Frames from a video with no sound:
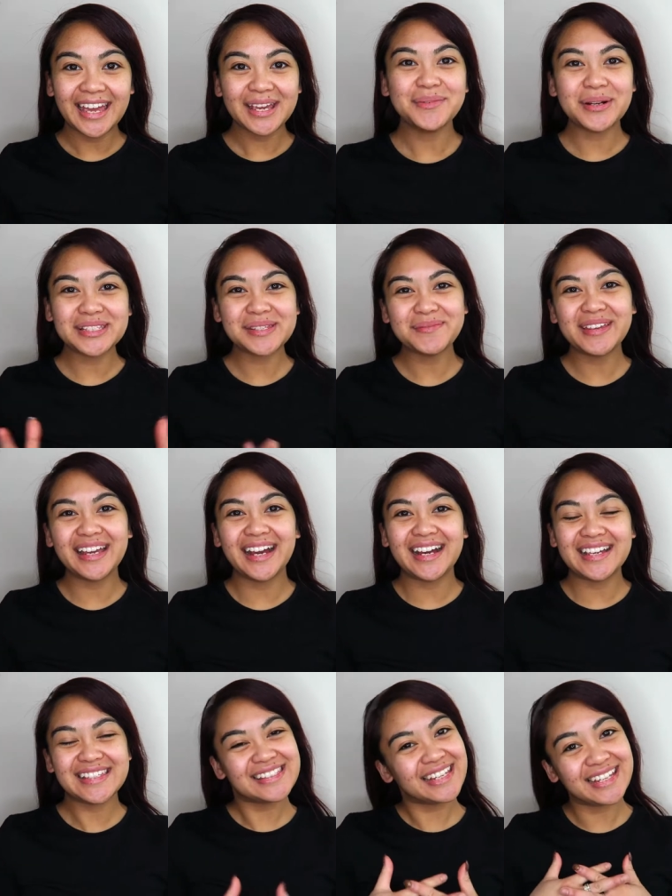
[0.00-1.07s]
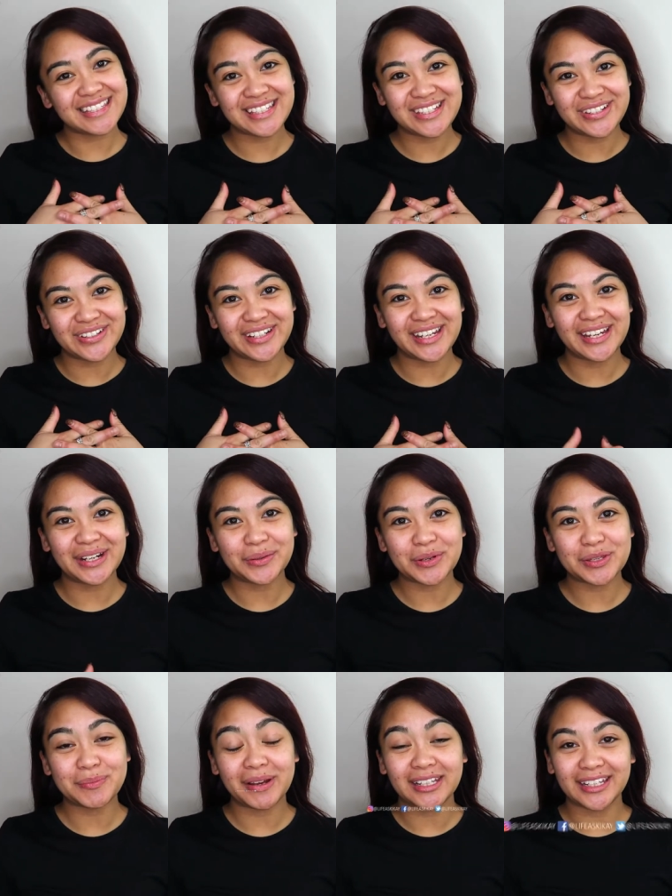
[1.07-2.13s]
Hey, what's up you guys? It's Judie here
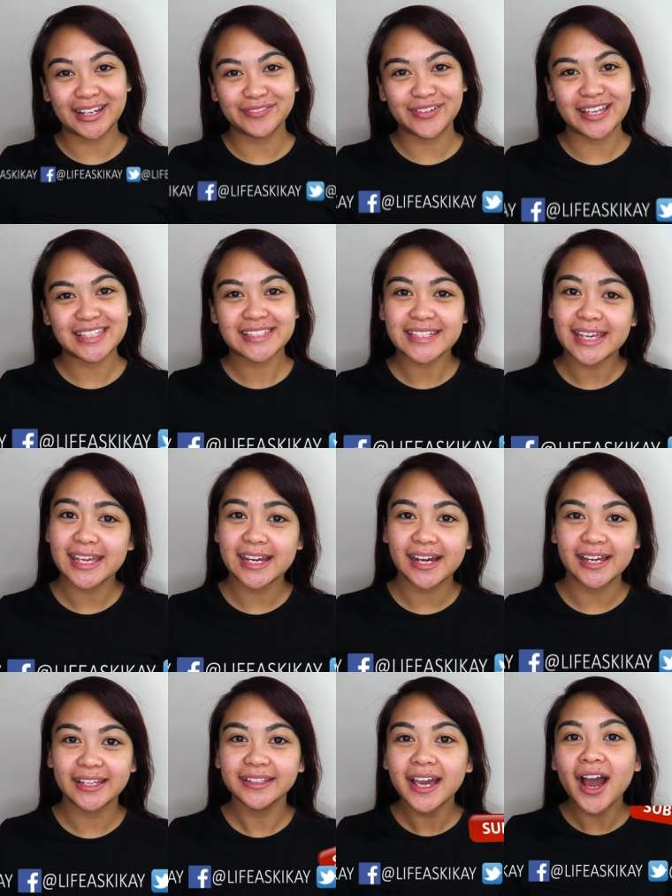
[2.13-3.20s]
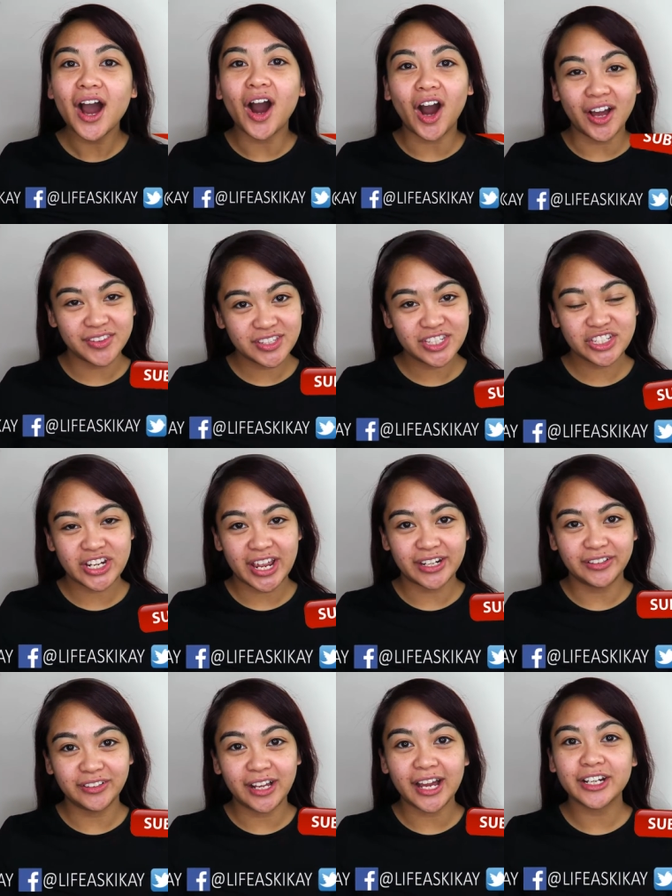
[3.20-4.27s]
with My Life as Kikay. On this
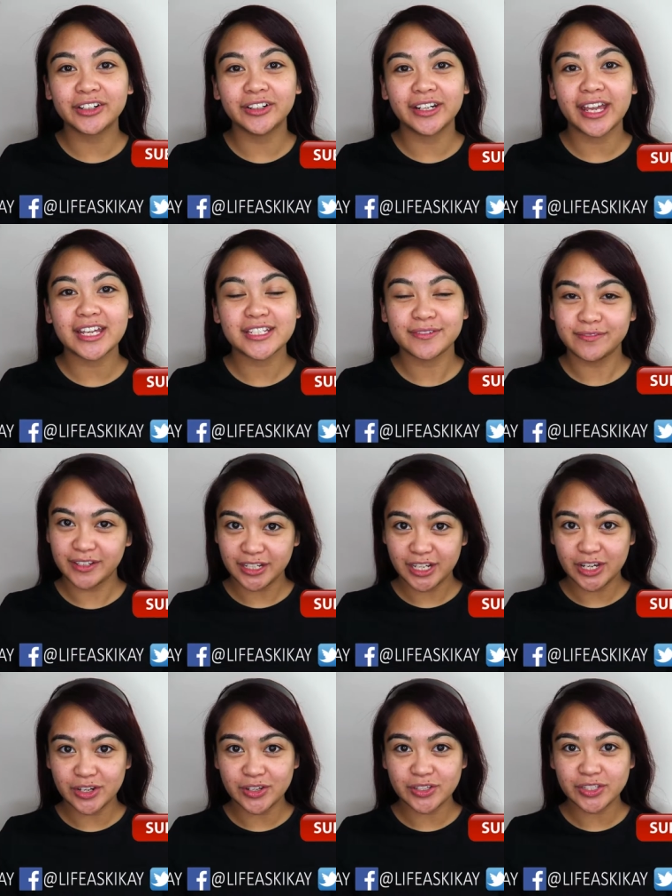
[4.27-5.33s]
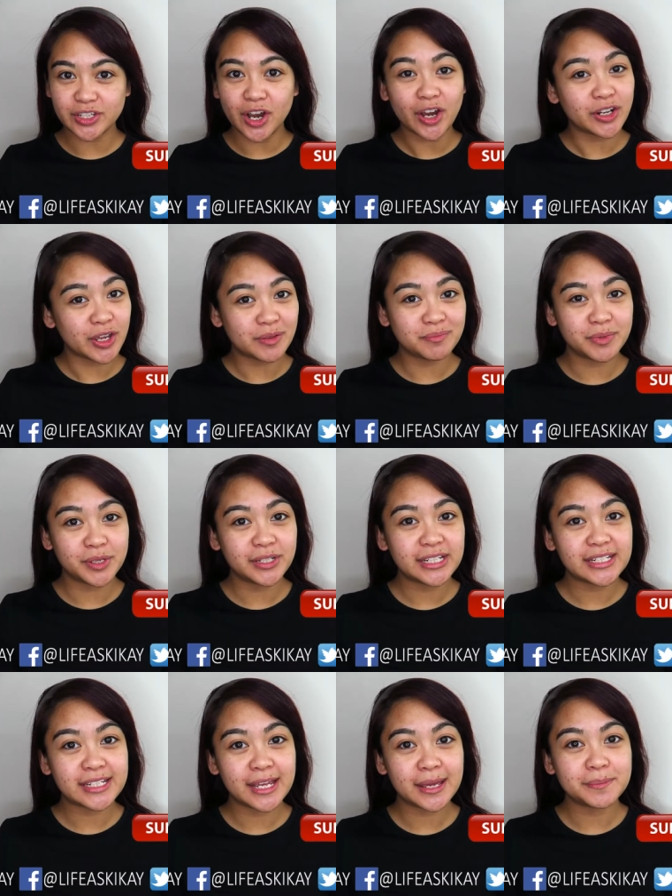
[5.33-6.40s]
channel, I create videos on
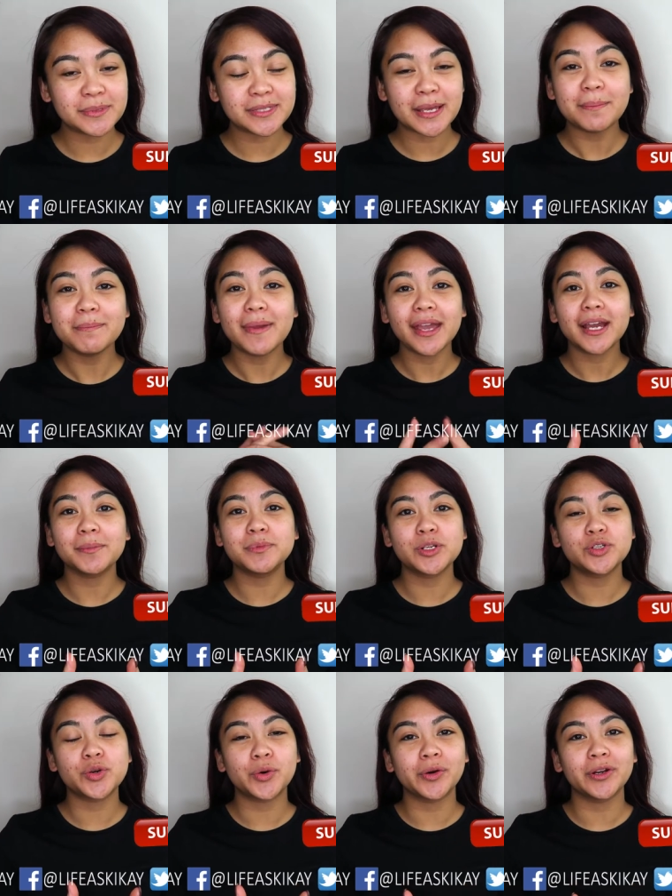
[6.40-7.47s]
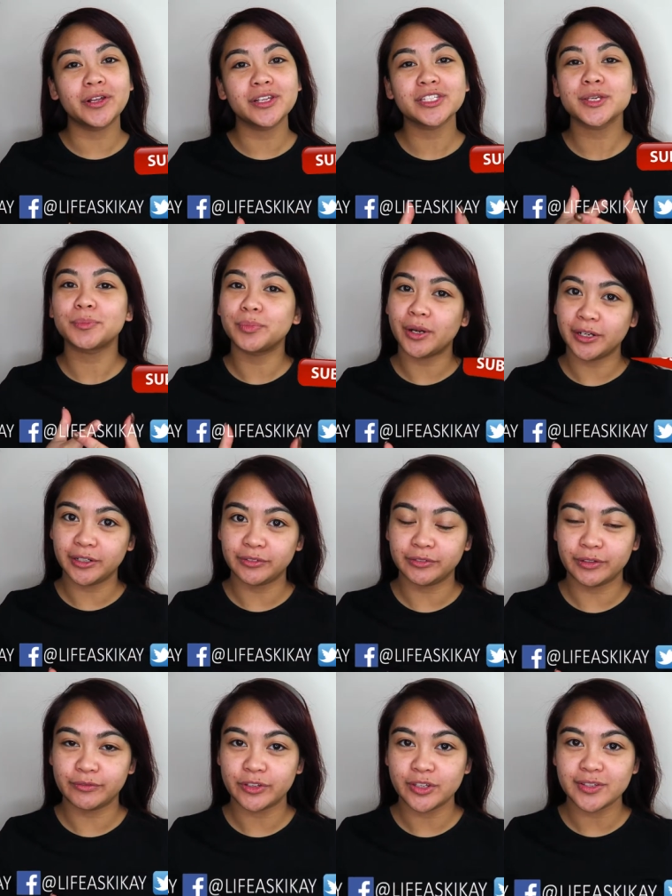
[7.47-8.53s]
beauty tips, makeup tutorials, product
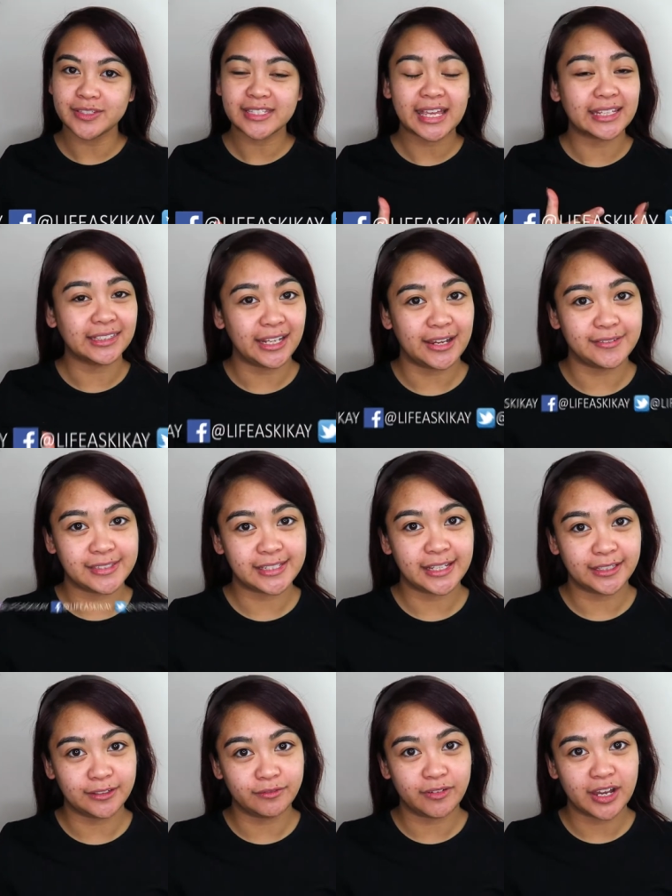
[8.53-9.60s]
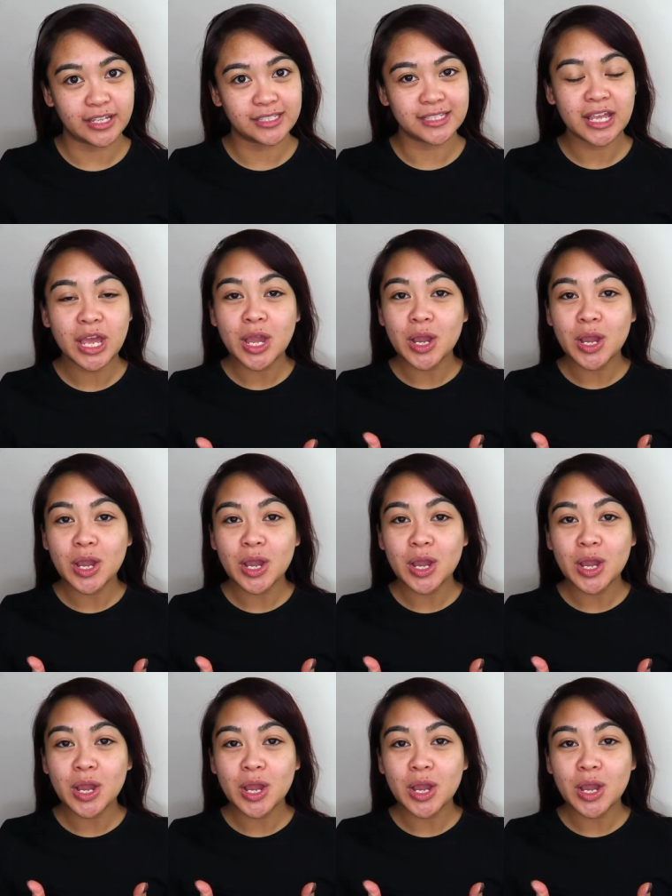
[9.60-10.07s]
reviews, and lifestyle advice